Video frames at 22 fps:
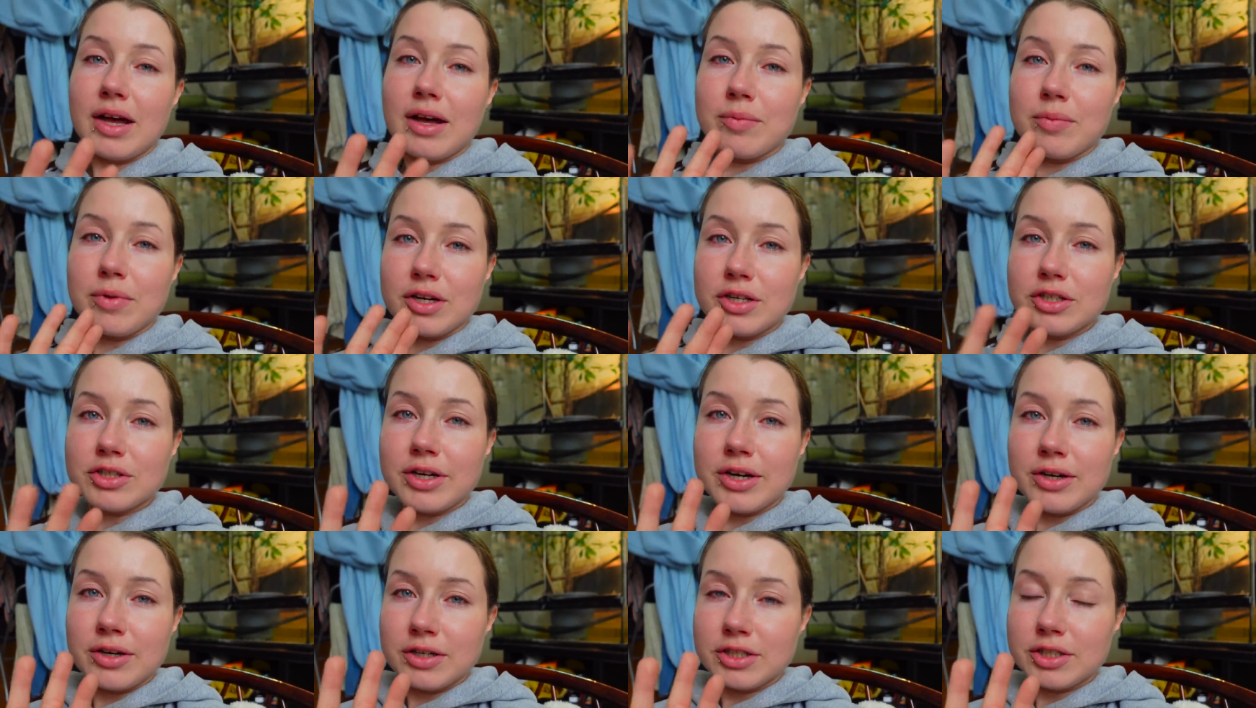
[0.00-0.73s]
I'm gonna
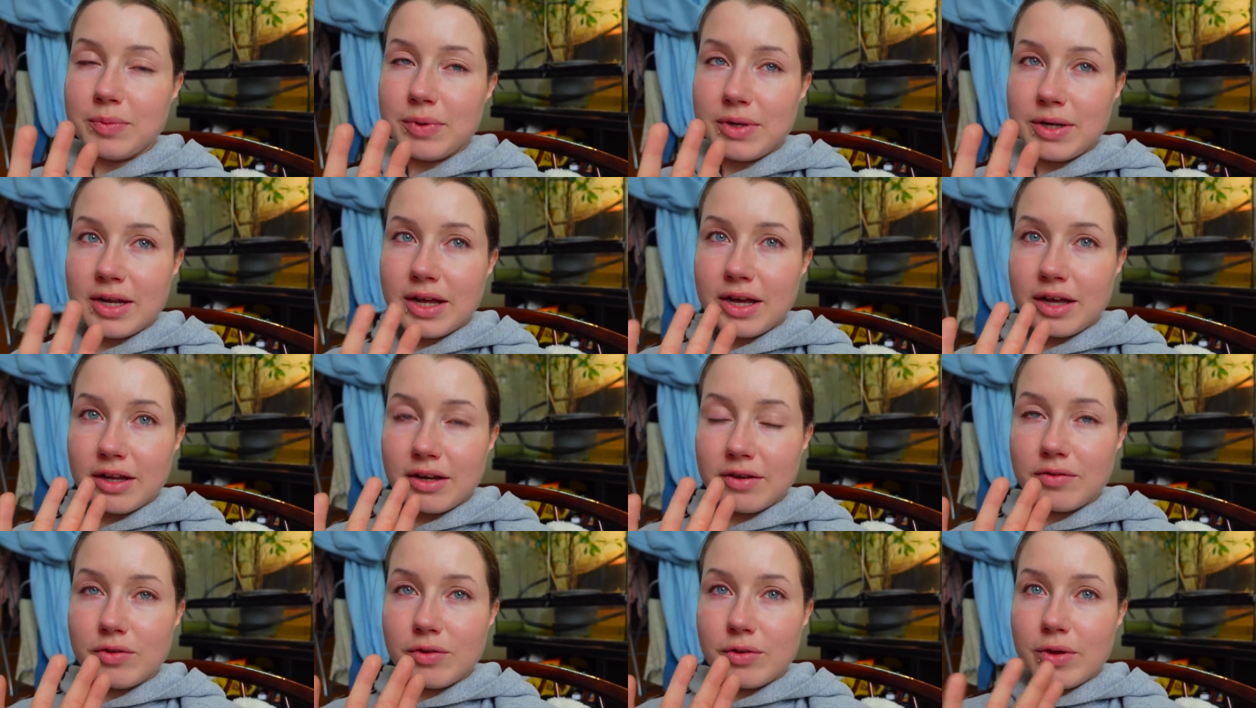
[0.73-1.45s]
try not to be
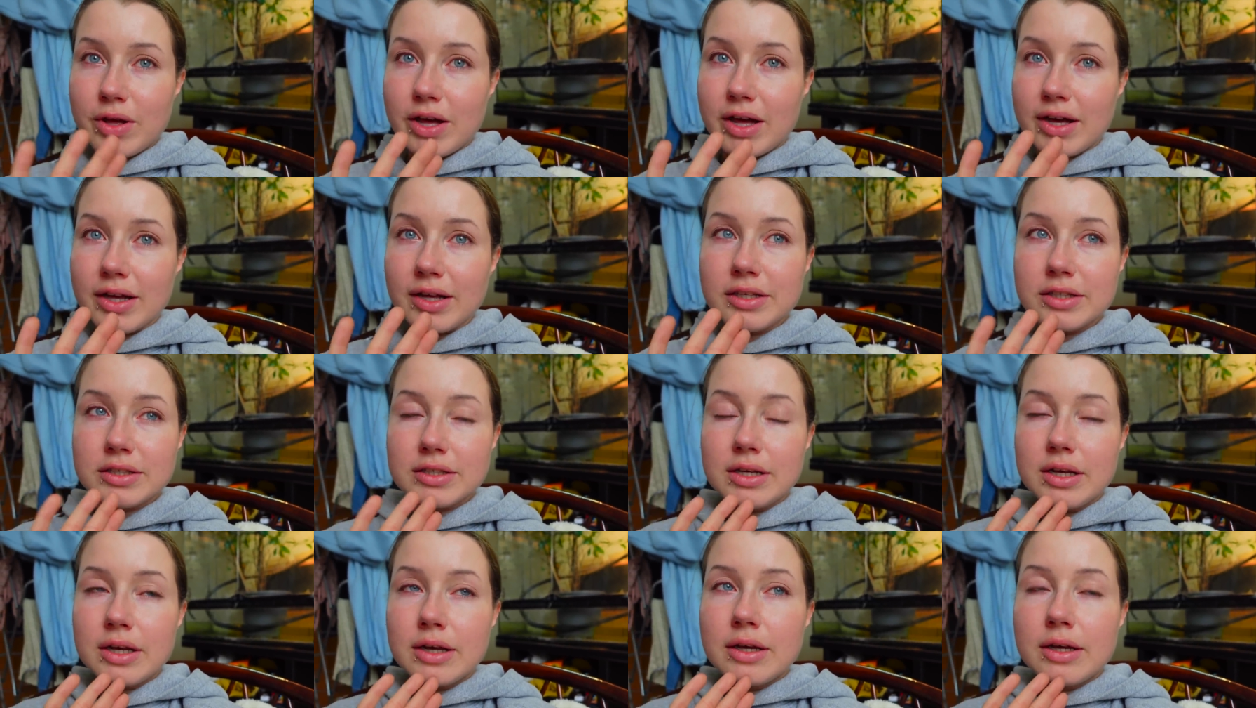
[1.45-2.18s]
negative, you guys